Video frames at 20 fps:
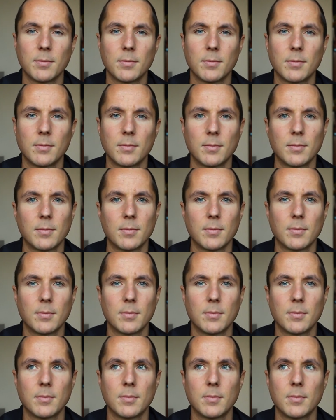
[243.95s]

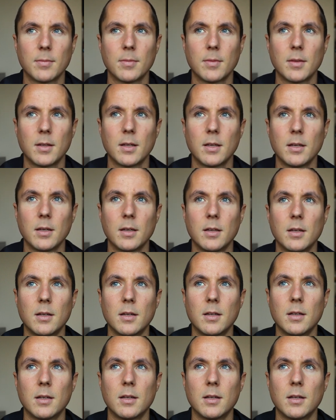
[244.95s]
(silence)